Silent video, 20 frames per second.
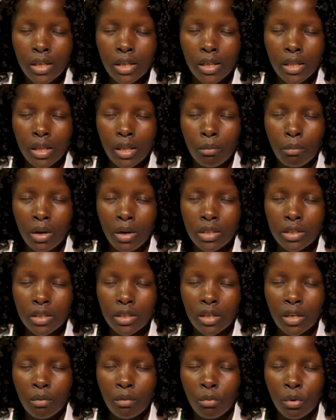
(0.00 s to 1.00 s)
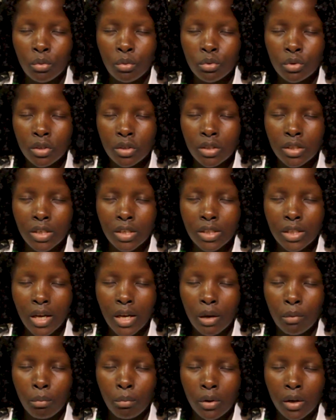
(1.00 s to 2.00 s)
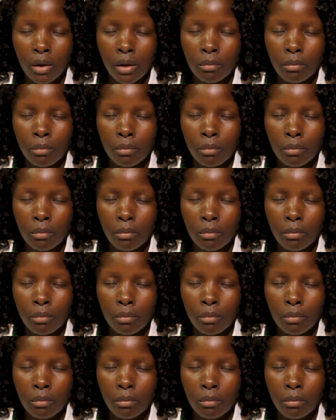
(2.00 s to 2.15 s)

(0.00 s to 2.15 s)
In the mighty name of Jesus, I pray